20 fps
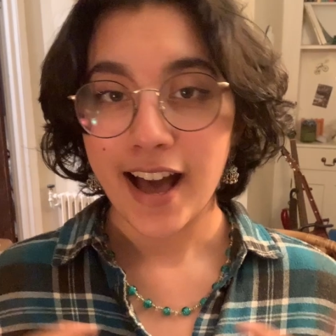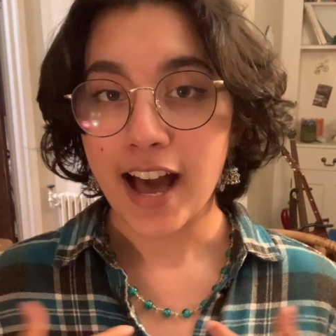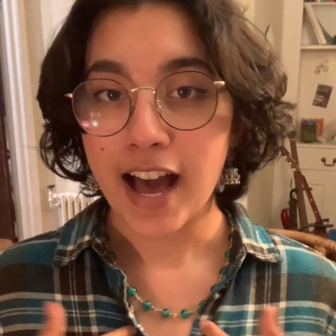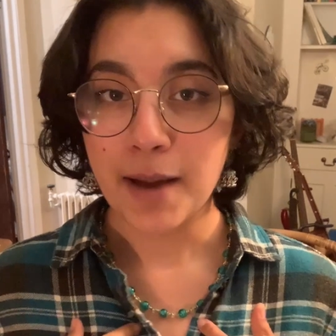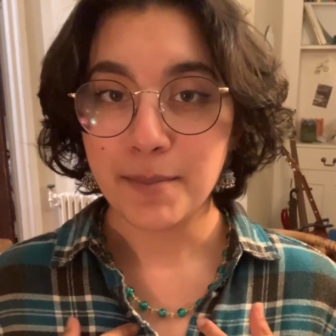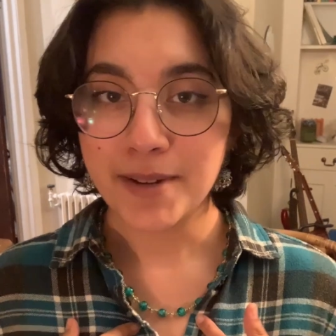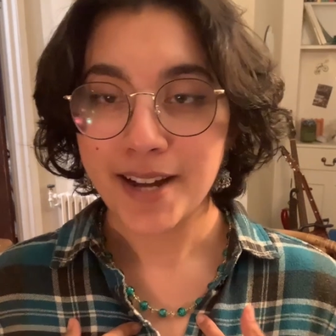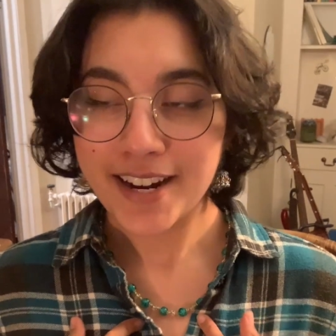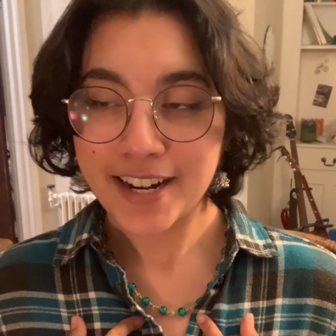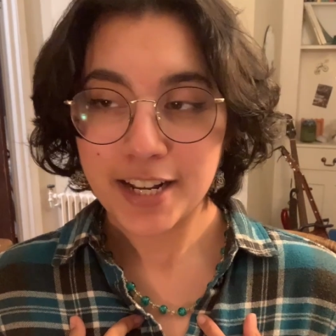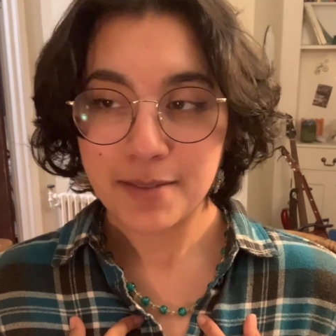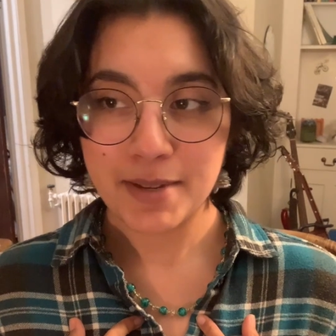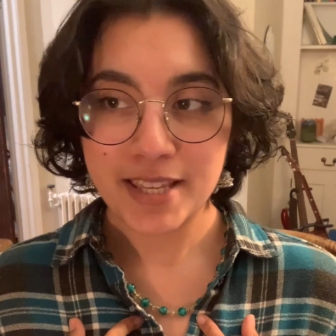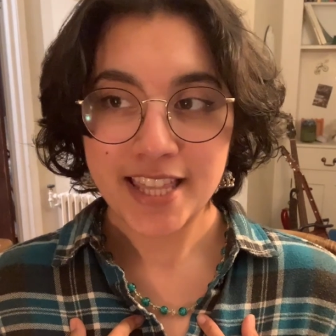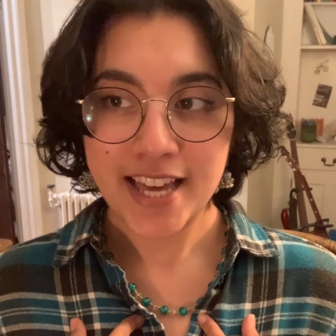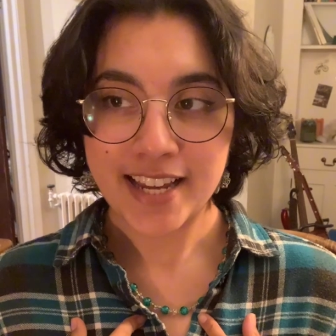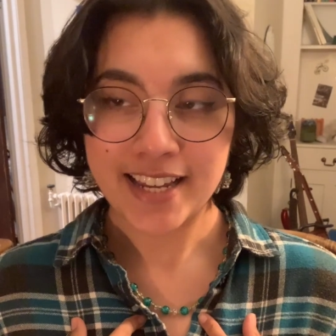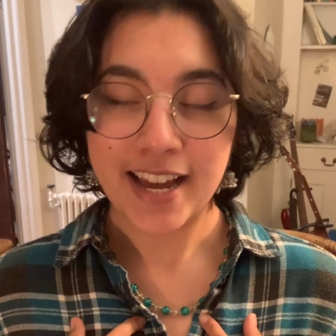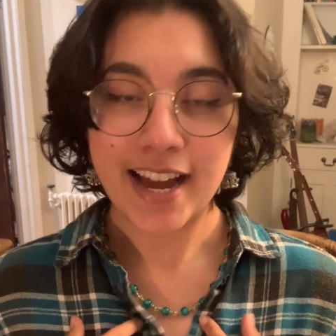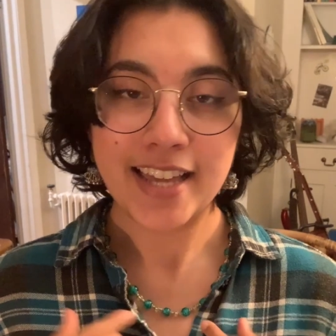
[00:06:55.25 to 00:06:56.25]
I'm not going to be
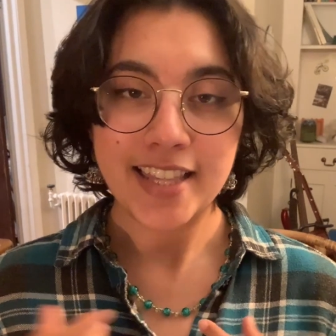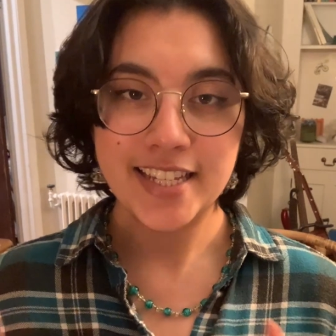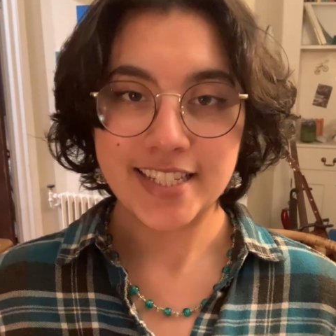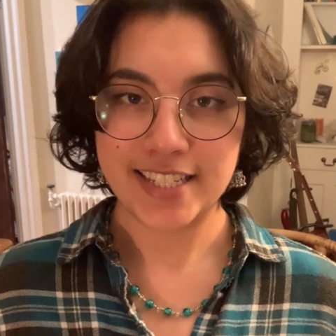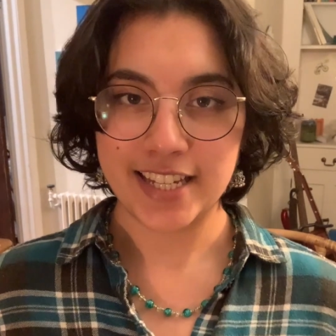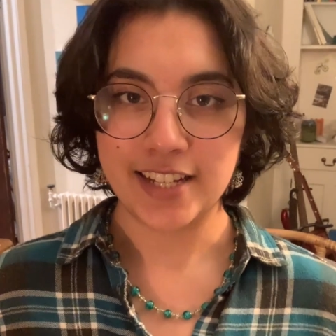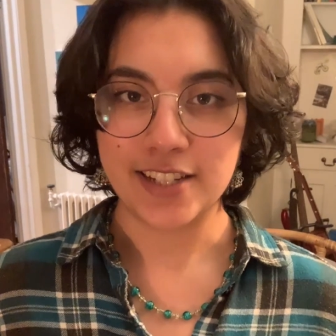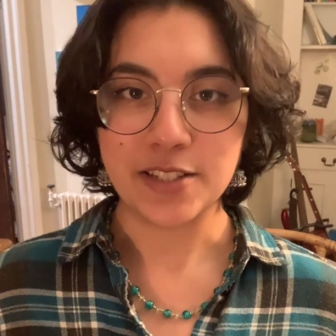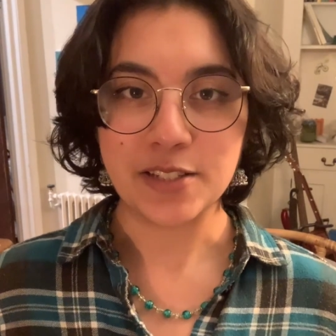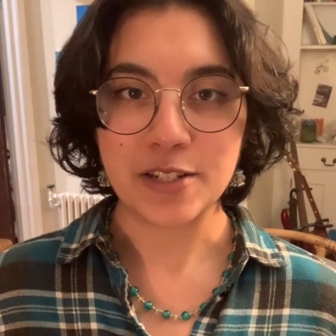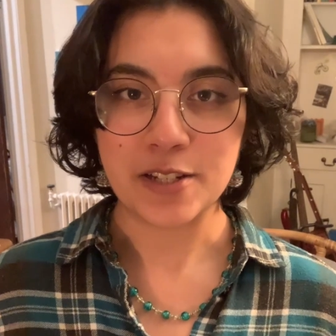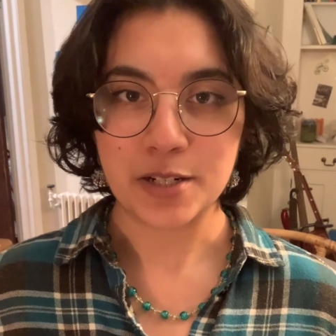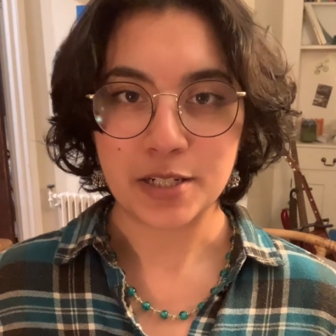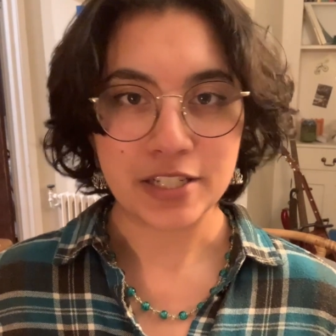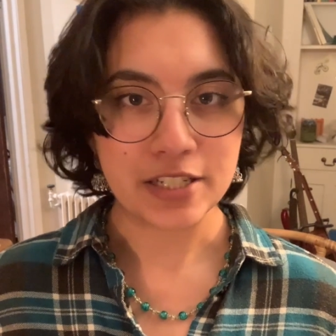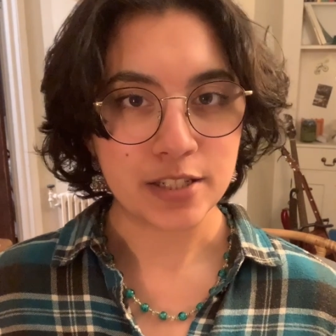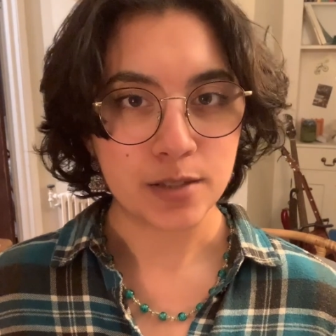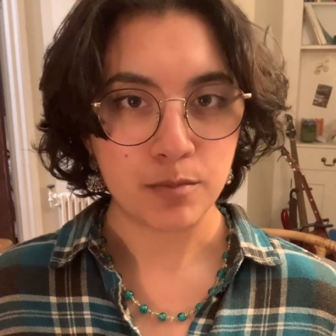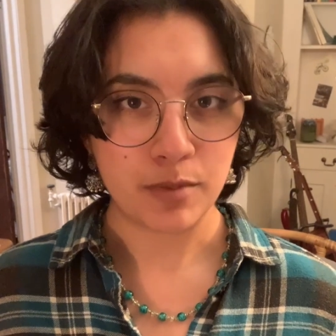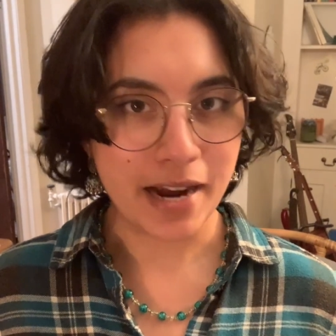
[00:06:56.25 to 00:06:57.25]
that guy that tells you to
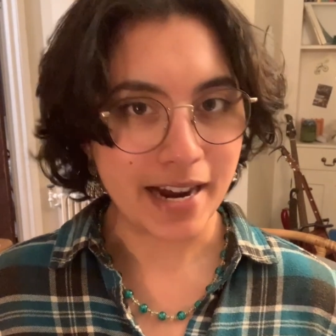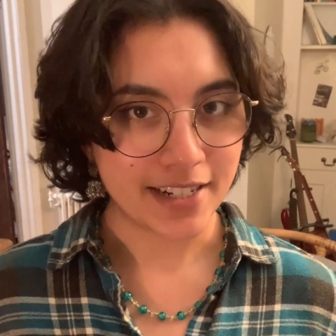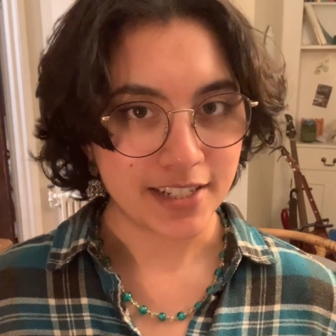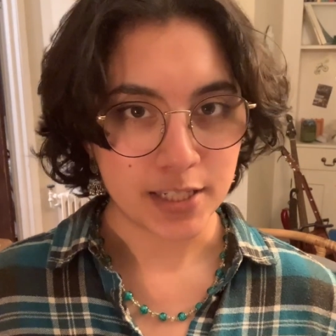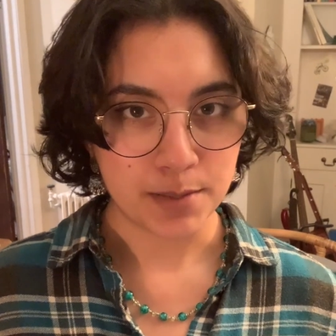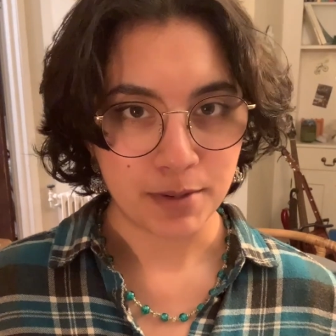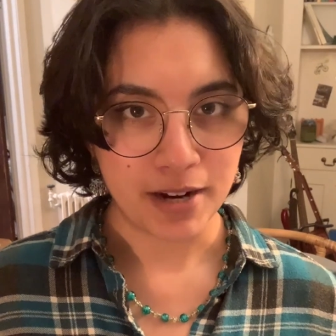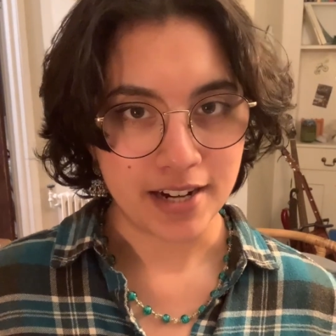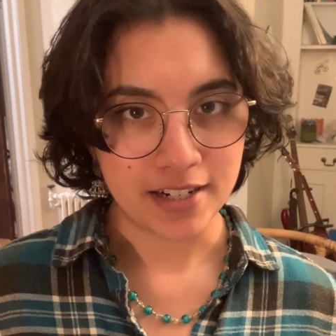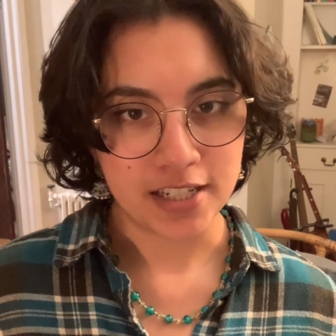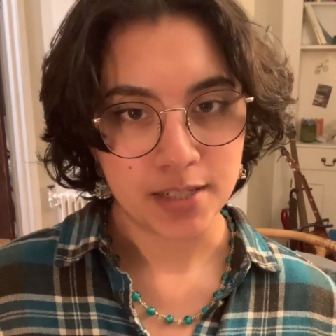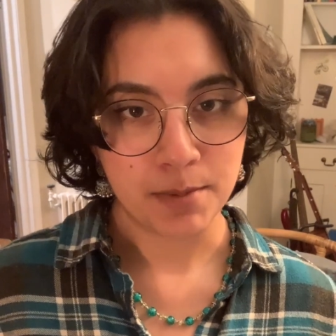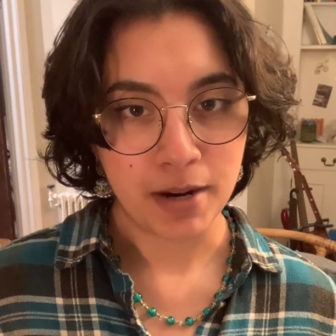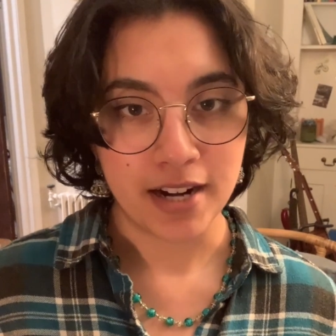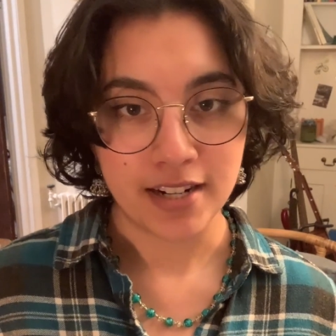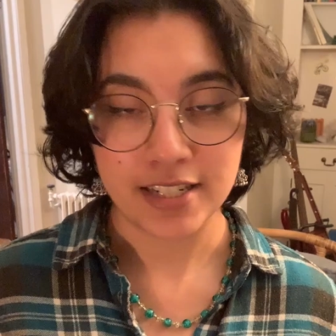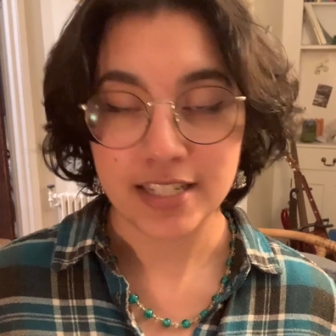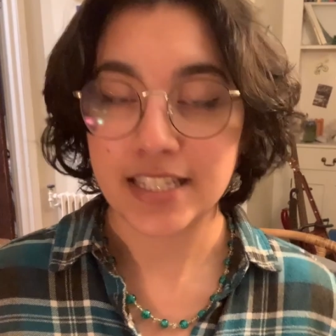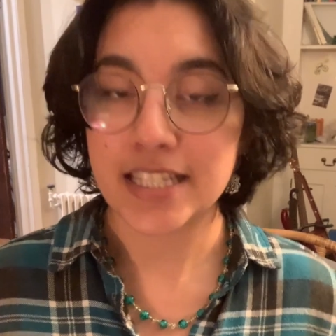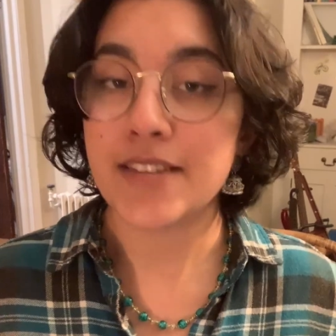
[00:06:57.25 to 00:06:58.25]
just practice, practice,
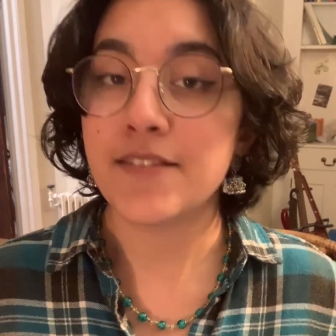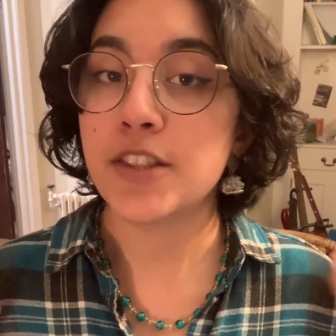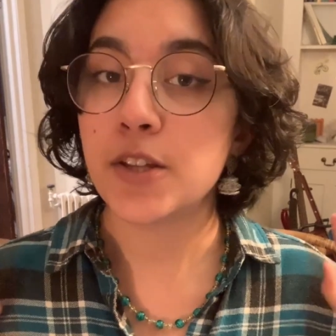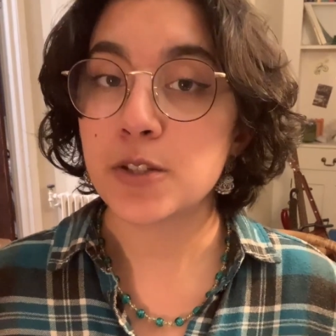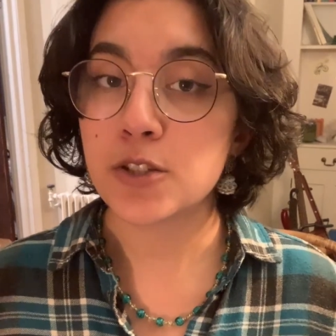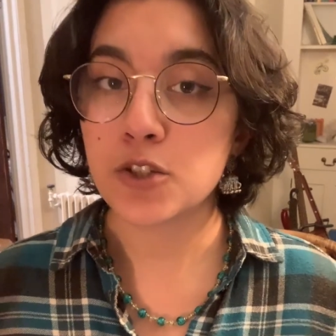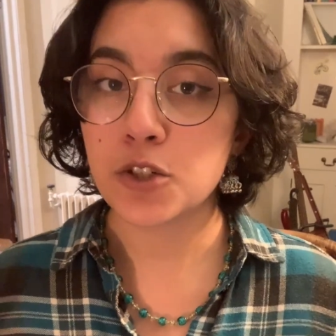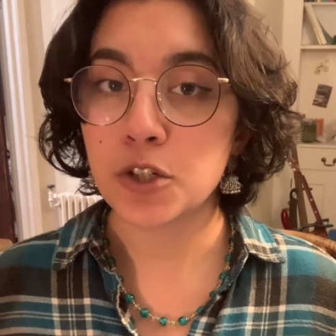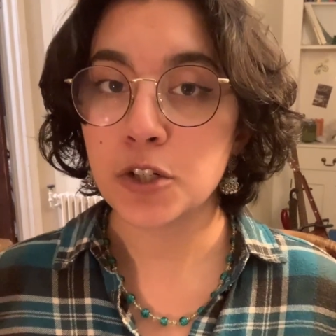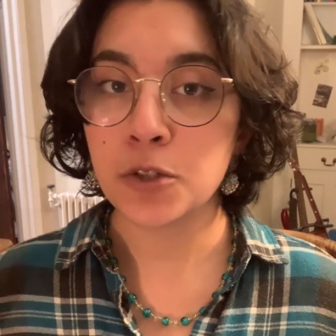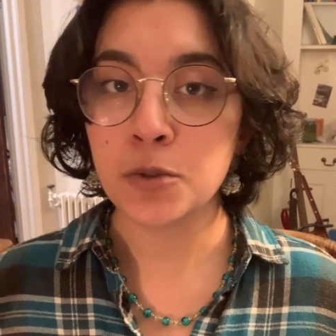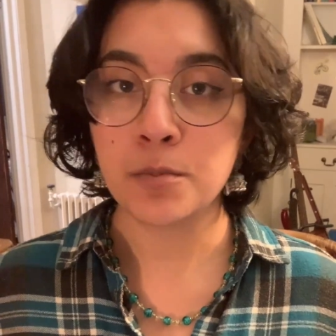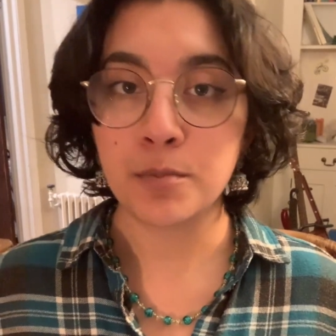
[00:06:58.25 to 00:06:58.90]
practice, even though it's true.